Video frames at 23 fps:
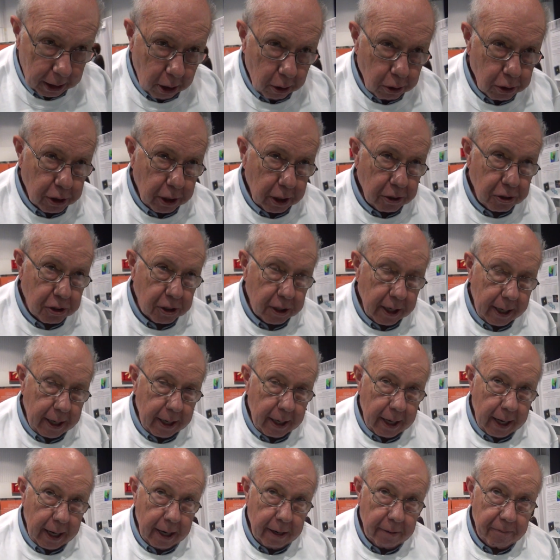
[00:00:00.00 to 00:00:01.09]
codes are seen
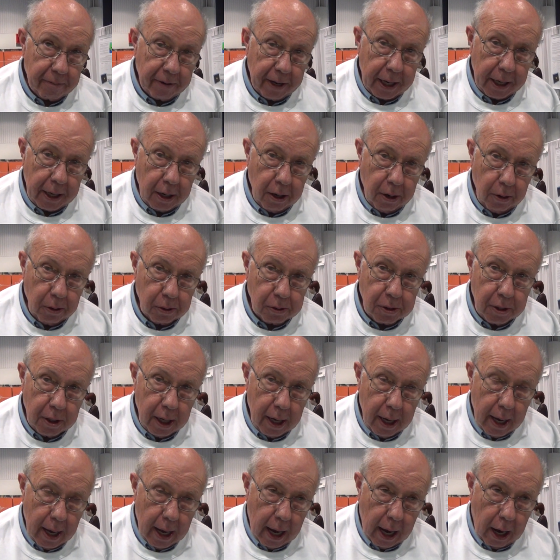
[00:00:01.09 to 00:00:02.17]
in videos
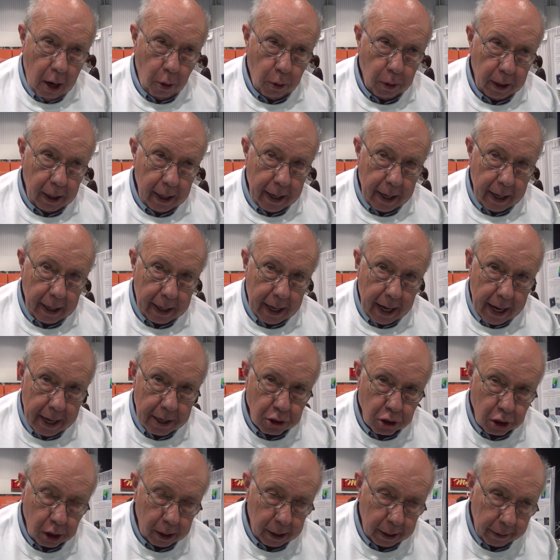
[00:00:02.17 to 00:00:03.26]
only
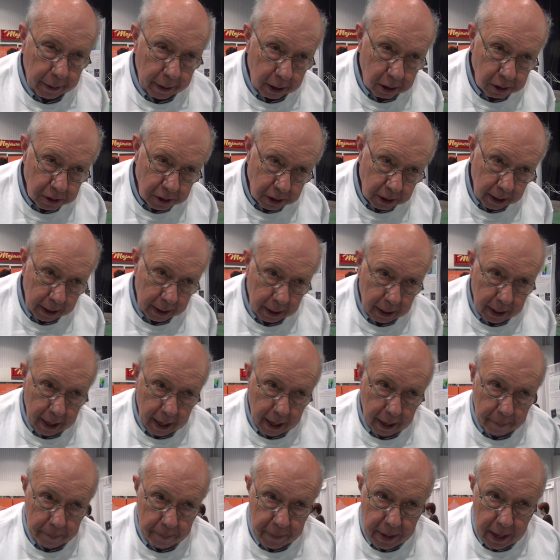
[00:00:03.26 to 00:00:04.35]
occasionally. They're seen
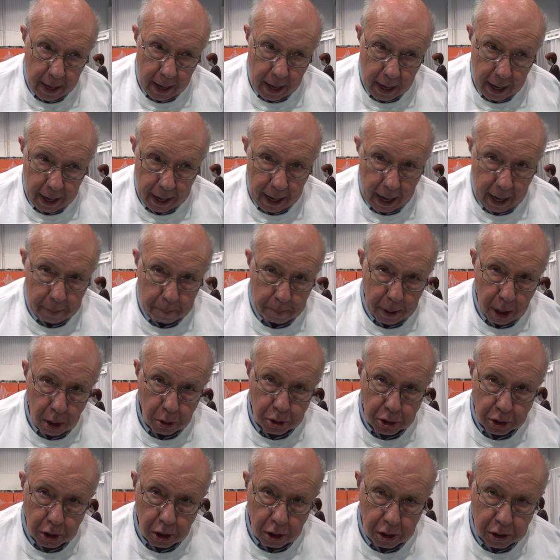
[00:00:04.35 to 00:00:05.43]
on
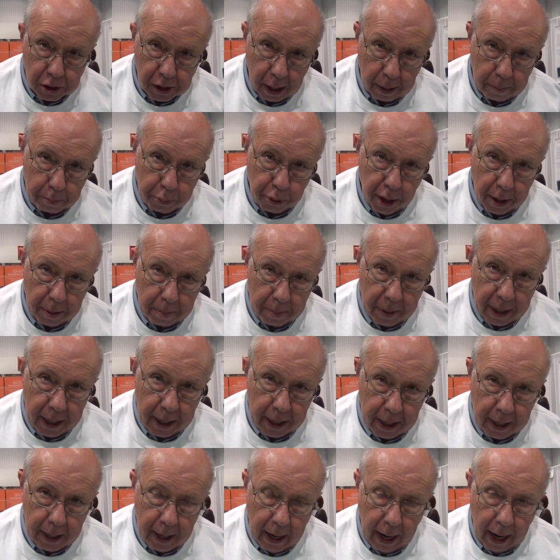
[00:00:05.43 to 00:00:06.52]
posters, on print
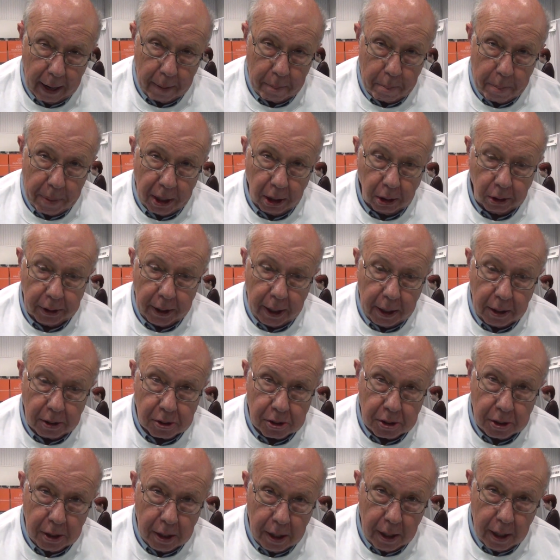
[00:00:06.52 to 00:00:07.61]
media, on
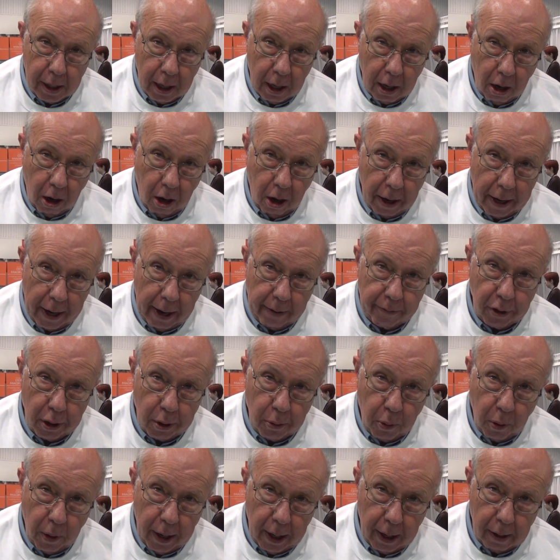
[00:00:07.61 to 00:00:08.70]
buildings,
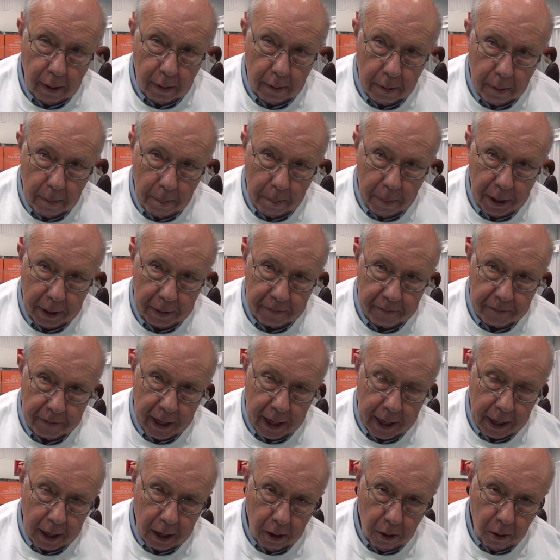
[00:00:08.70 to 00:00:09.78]
everywhere but
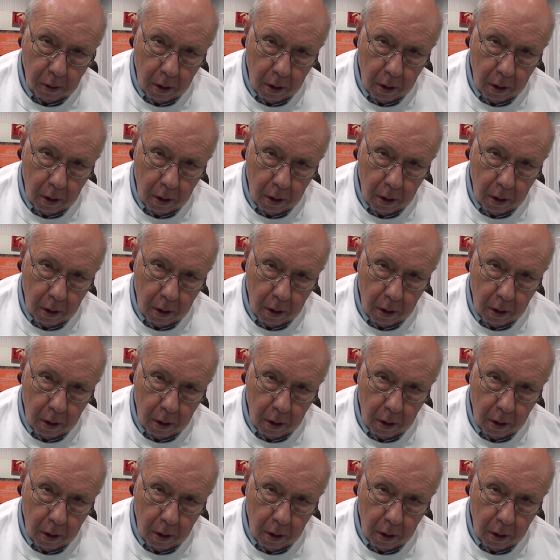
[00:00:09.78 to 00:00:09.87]
video.